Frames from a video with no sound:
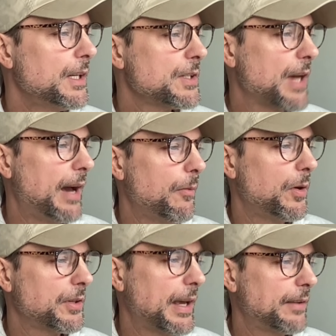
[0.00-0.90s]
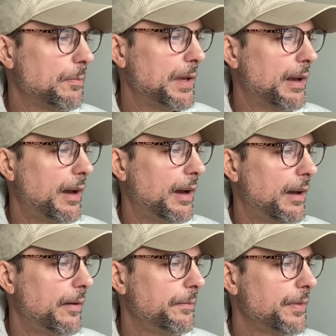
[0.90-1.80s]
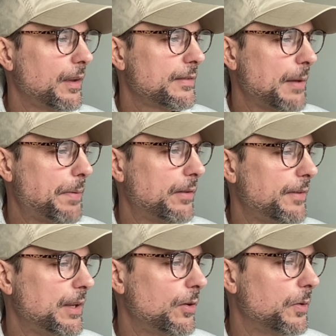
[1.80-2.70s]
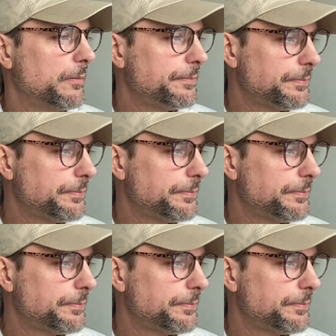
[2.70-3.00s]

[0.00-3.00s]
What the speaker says: So I want that to be a separate video.